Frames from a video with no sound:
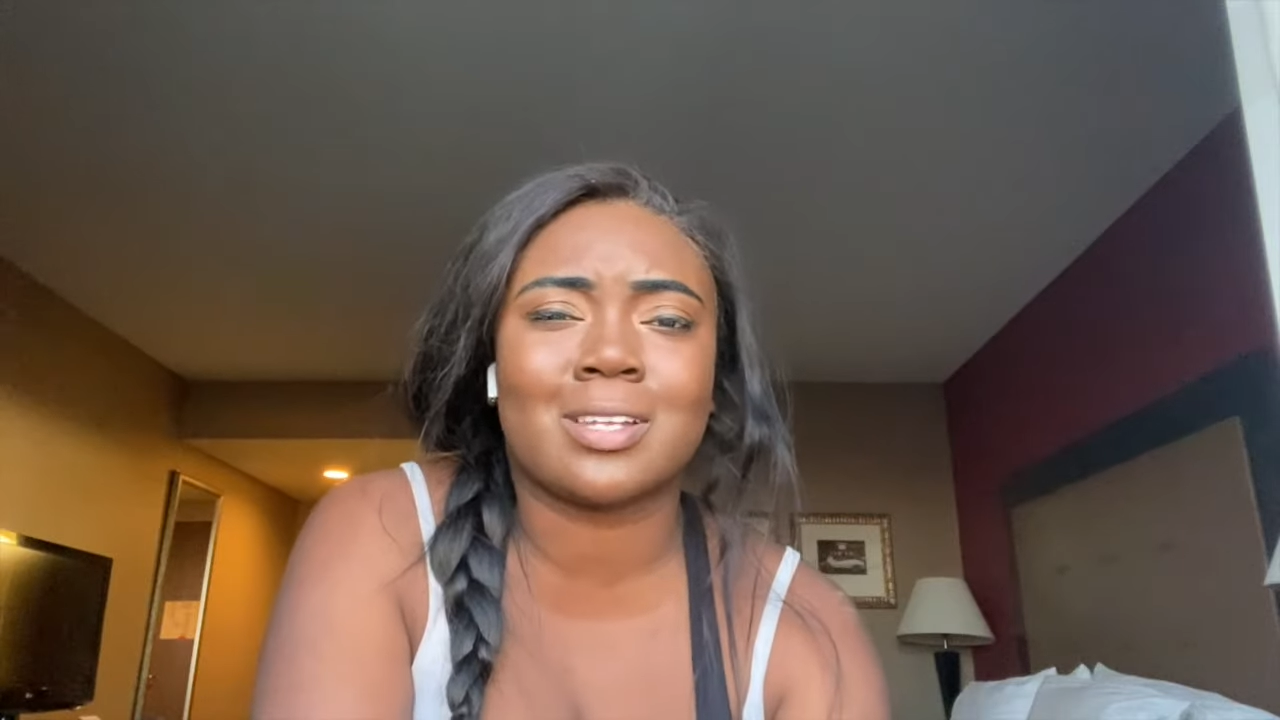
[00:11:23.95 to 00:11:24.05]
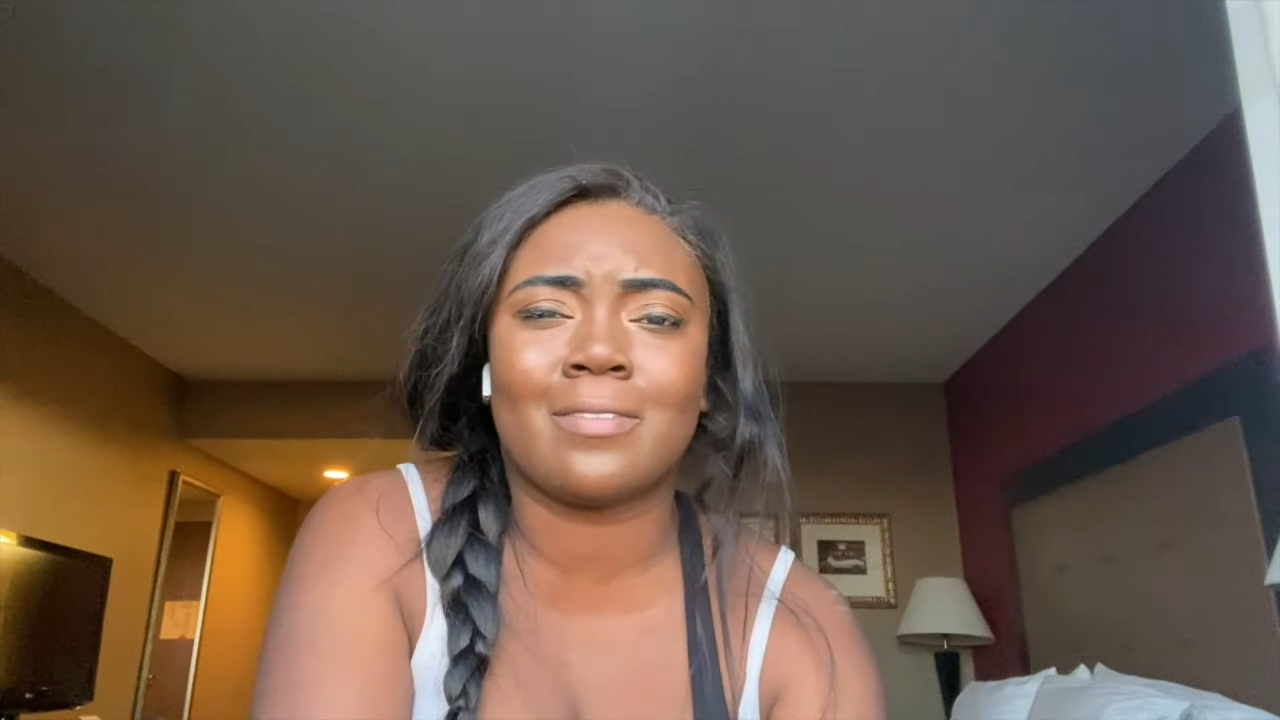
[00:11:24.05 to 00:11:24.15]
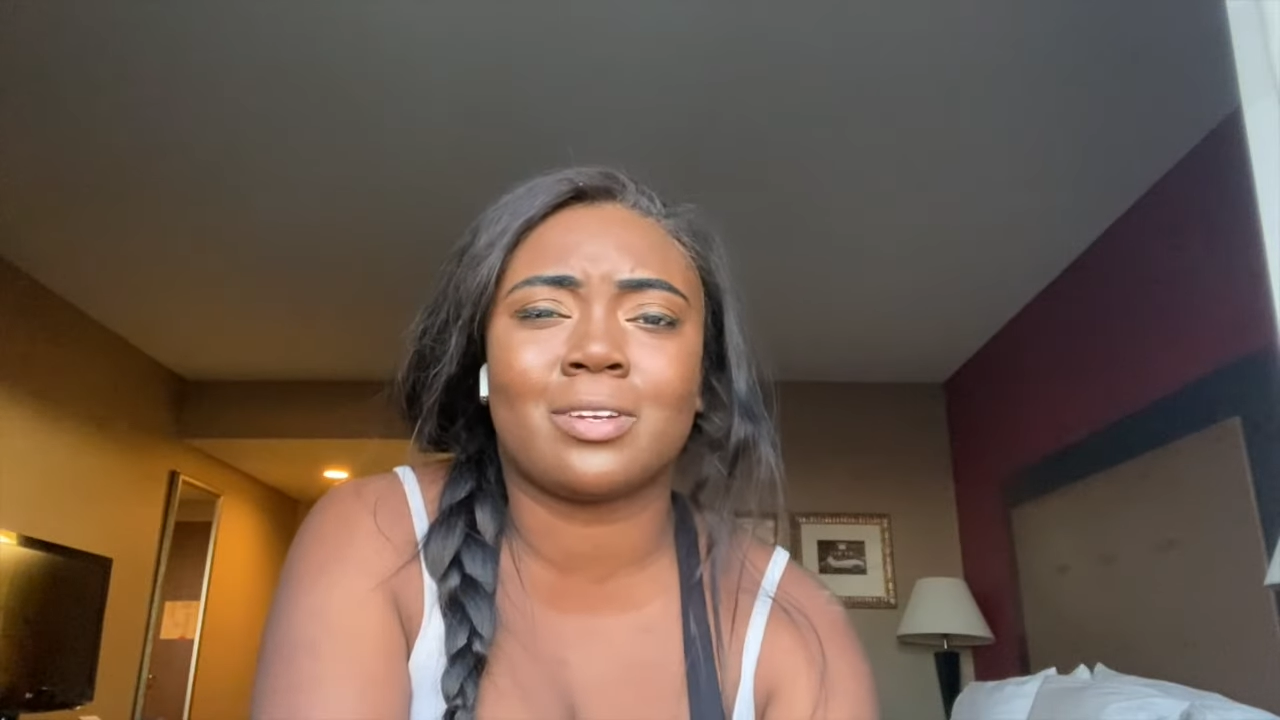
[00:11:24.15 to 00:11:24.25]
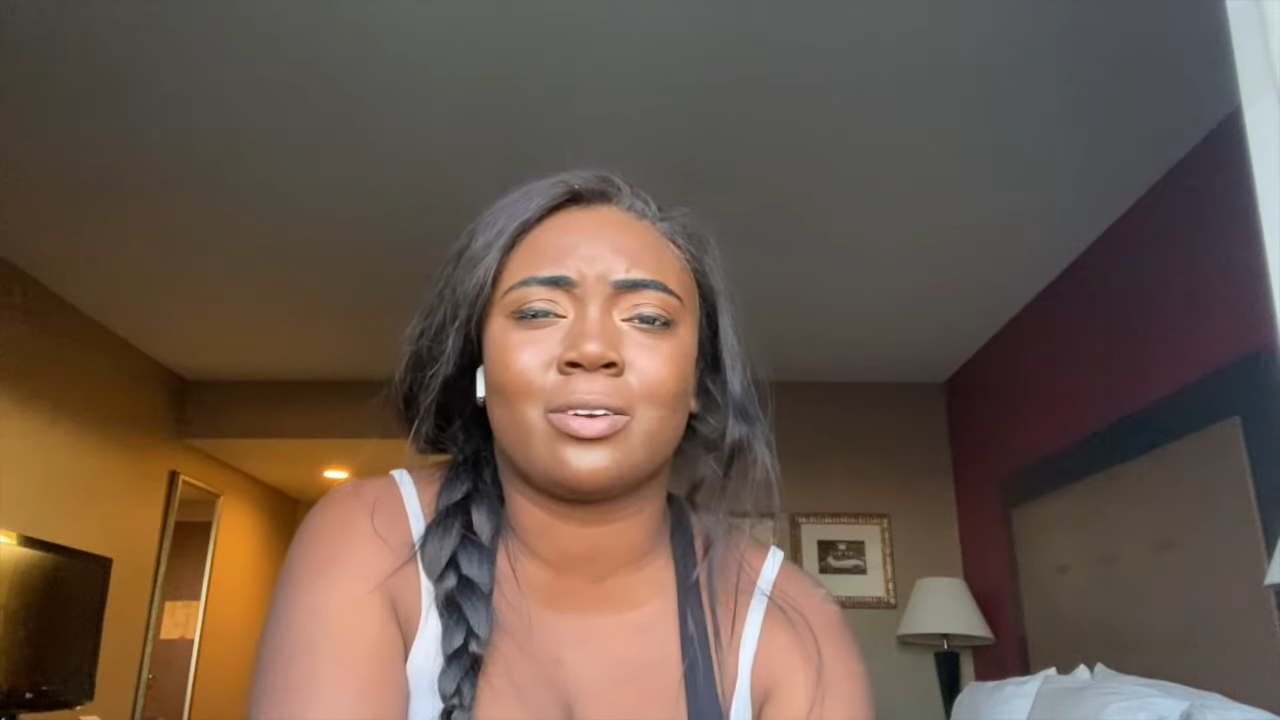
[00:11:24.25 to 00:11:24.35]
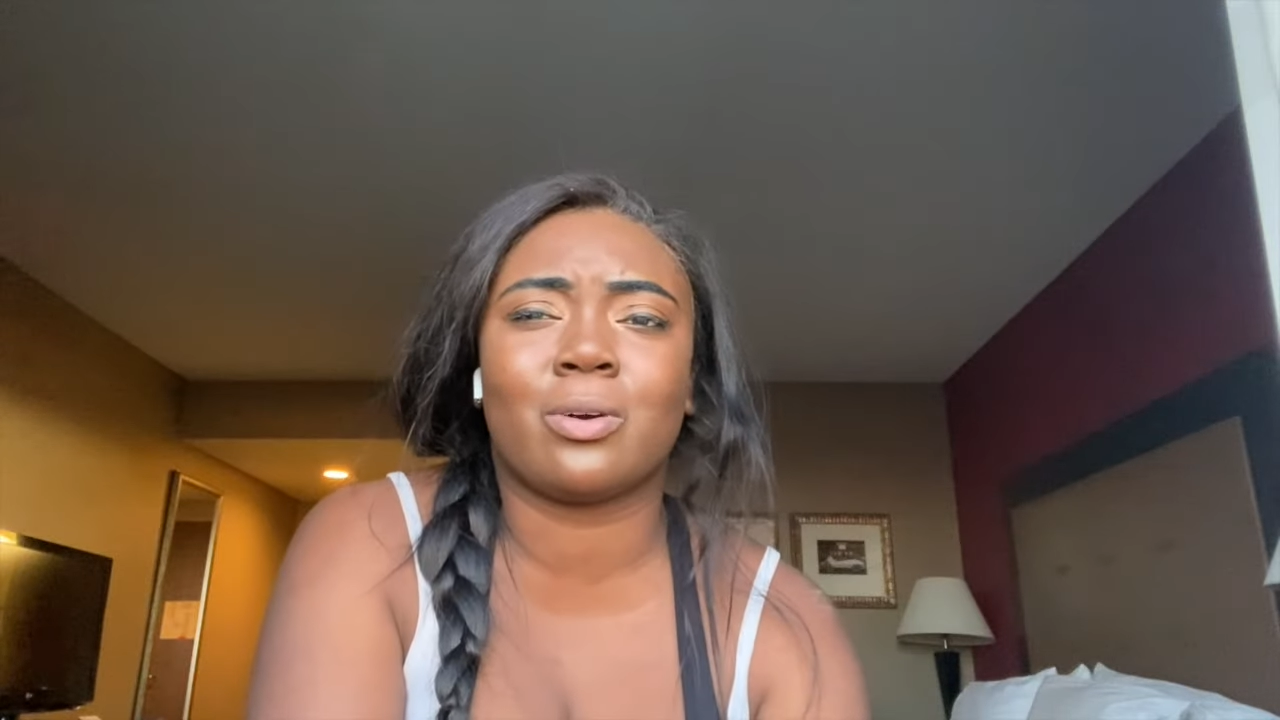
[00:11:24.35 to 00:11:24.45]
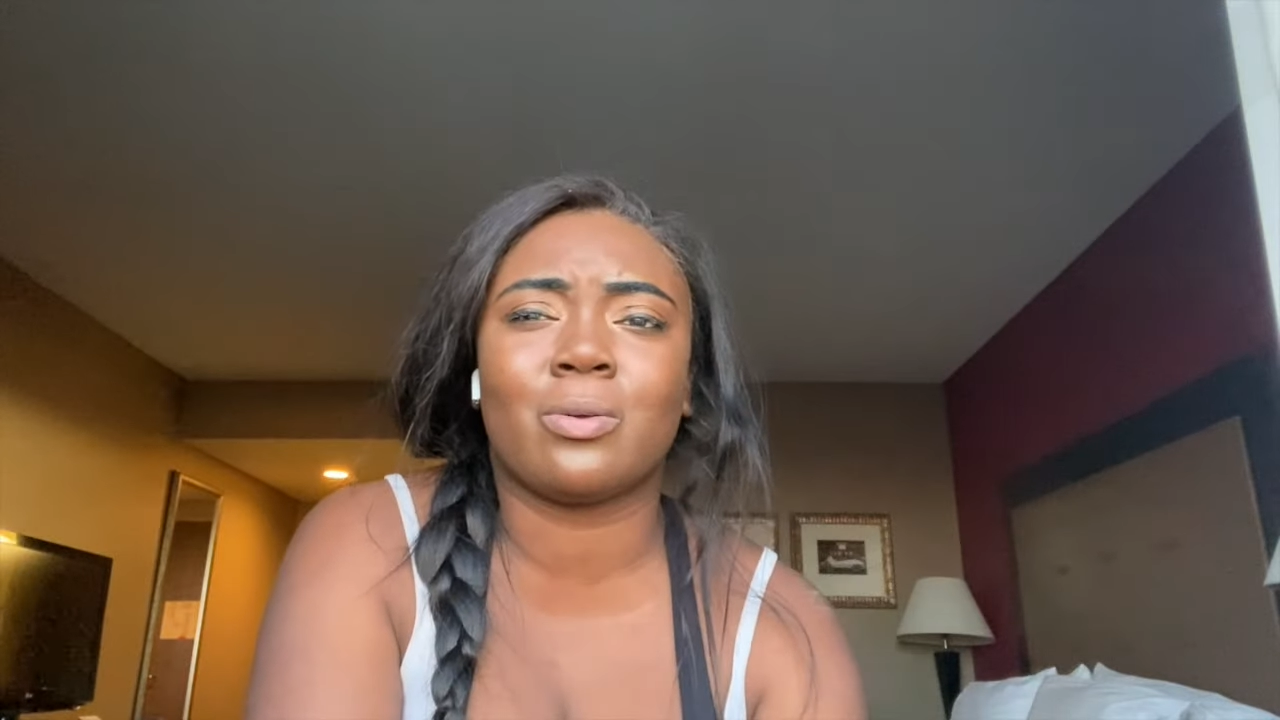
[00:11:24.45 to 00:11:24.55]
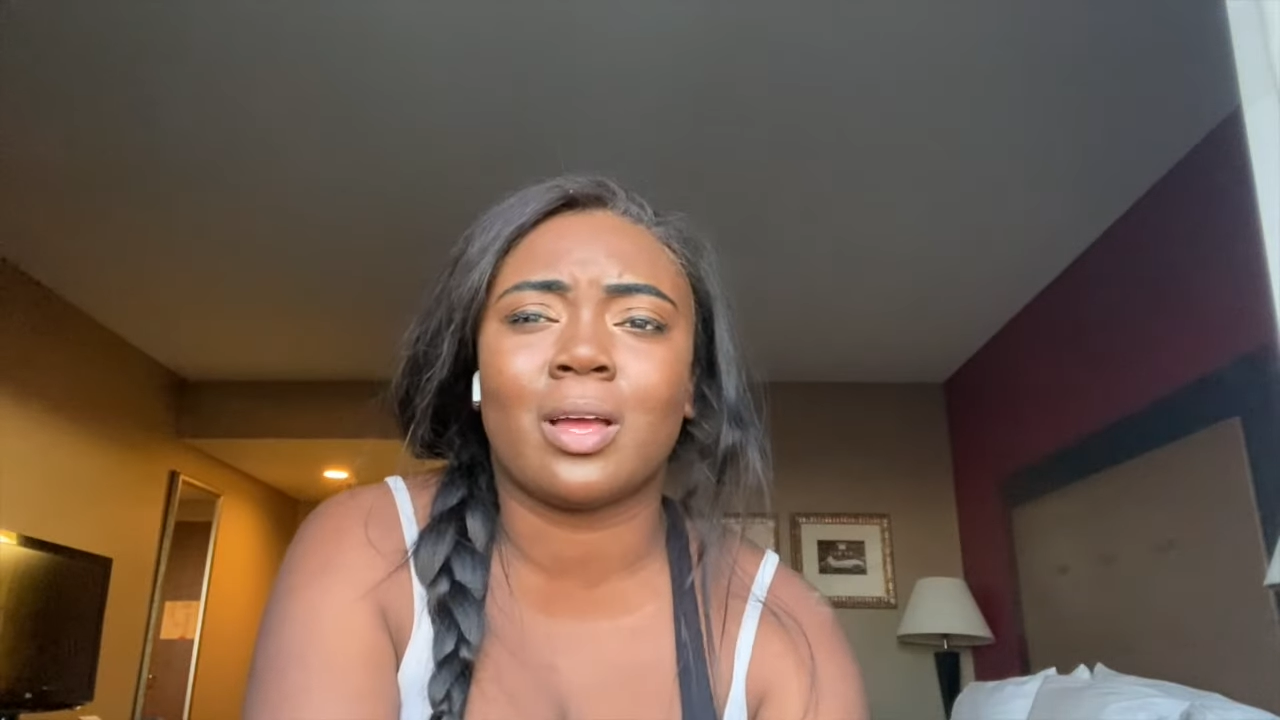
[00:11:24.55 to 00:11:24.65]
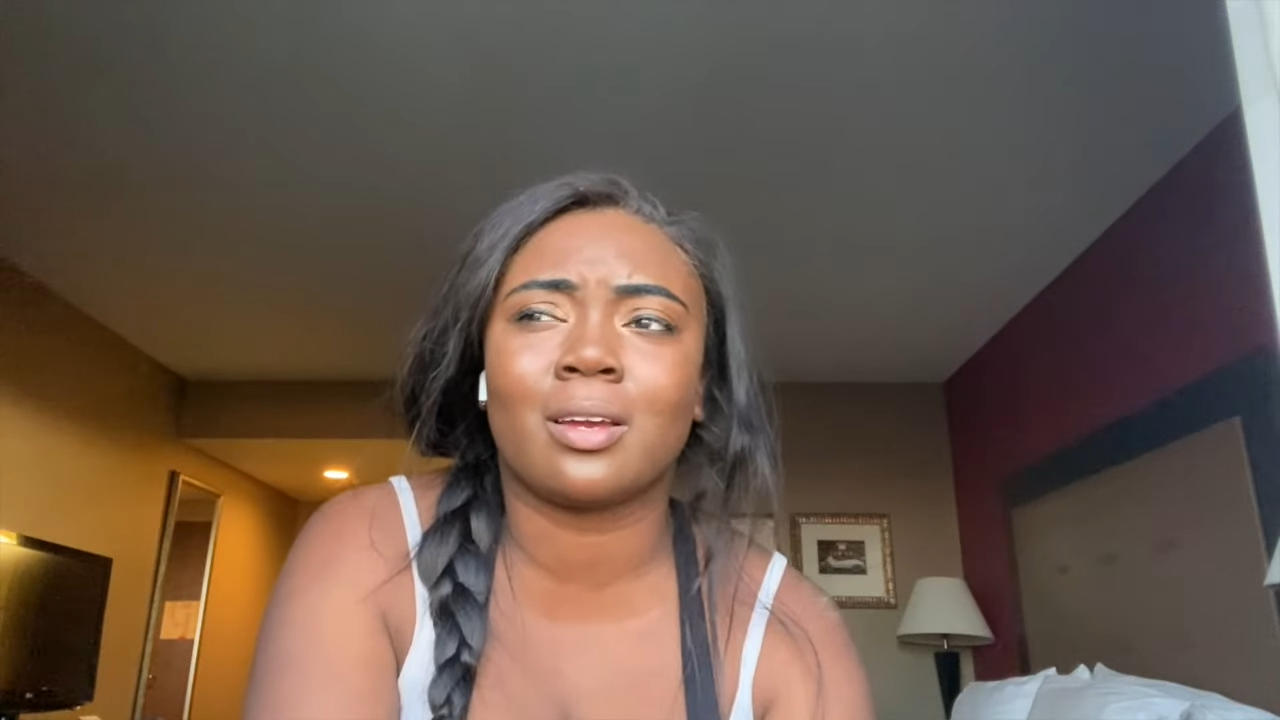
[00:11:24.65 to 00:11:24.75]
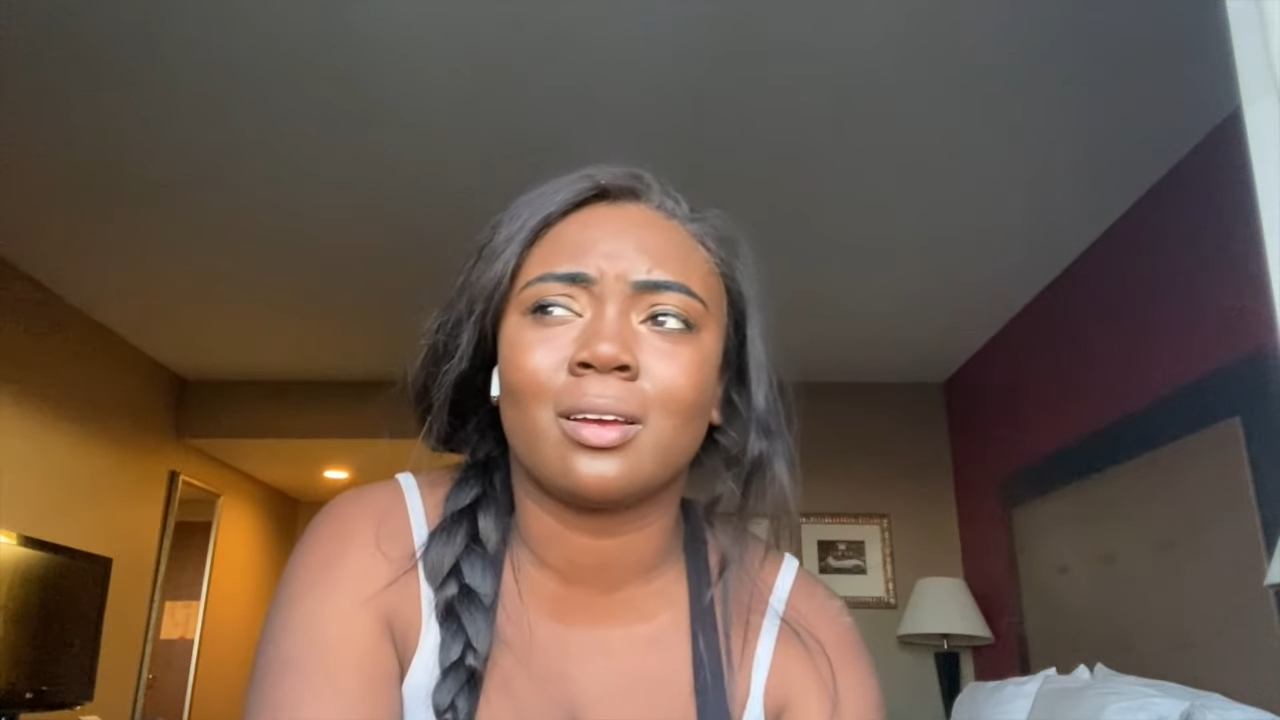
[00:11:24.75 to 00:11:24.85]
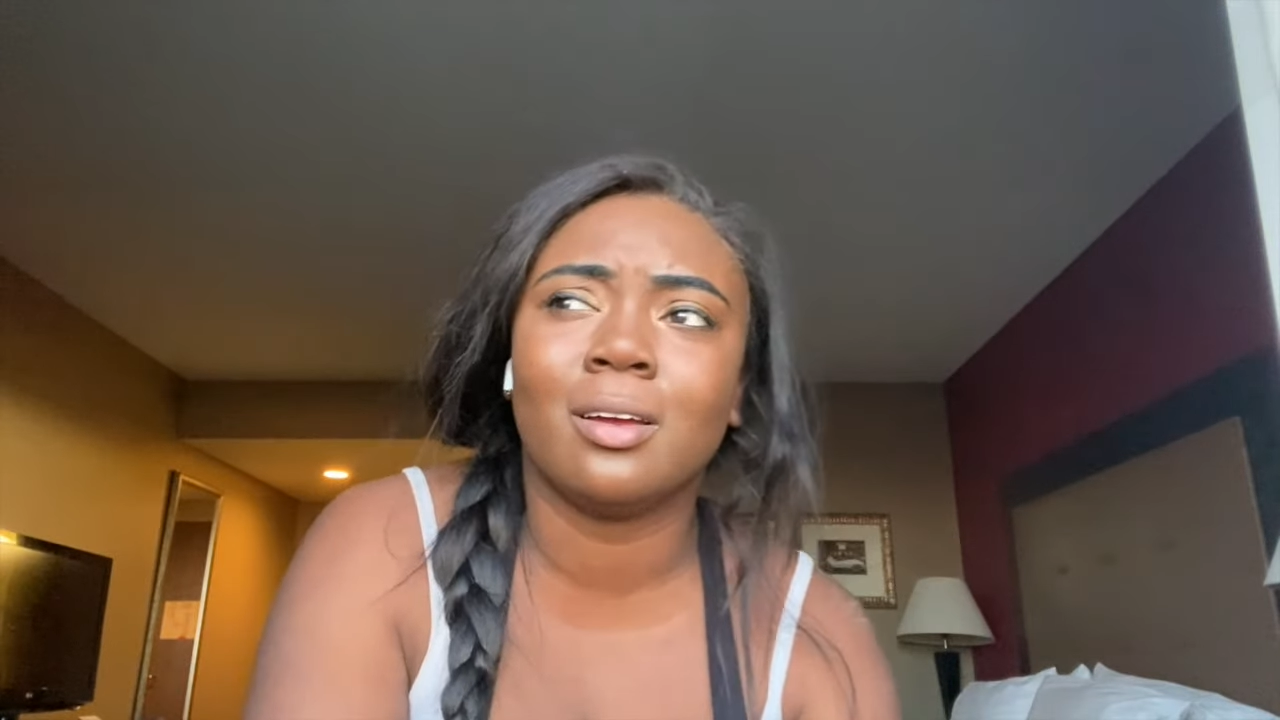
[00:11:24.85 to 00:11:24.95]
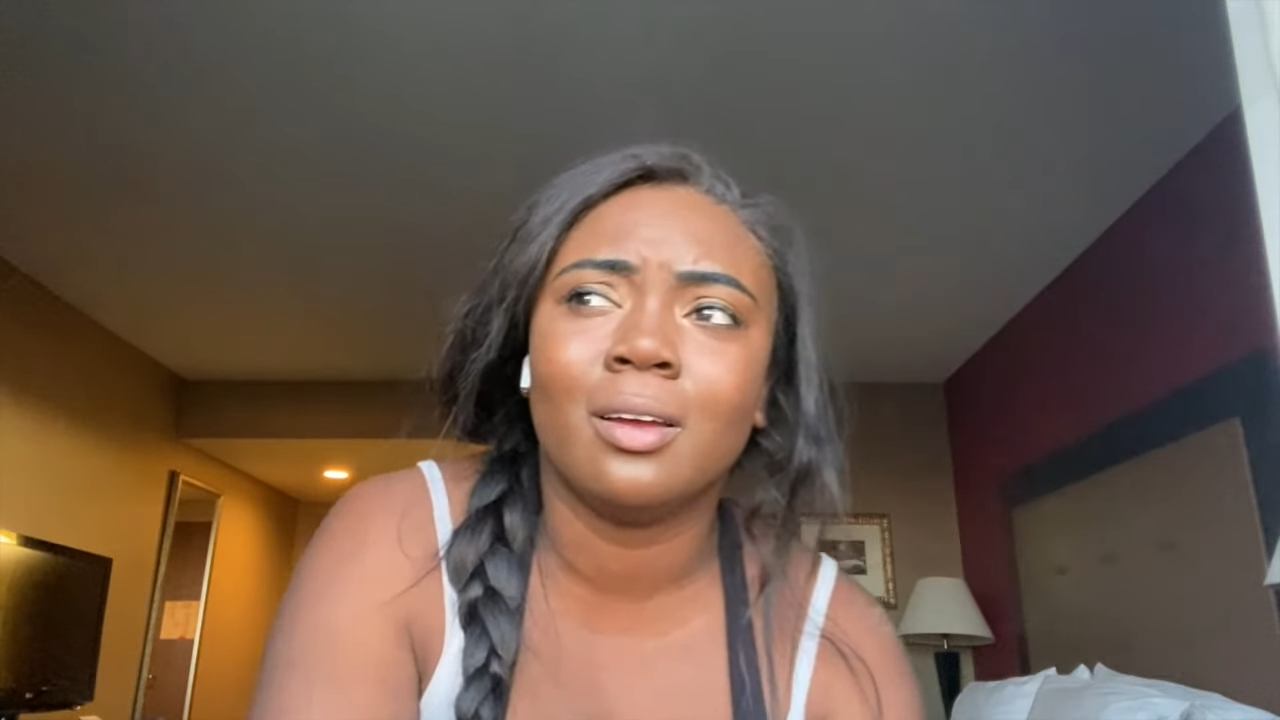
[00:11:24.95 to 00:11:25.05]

I have to go like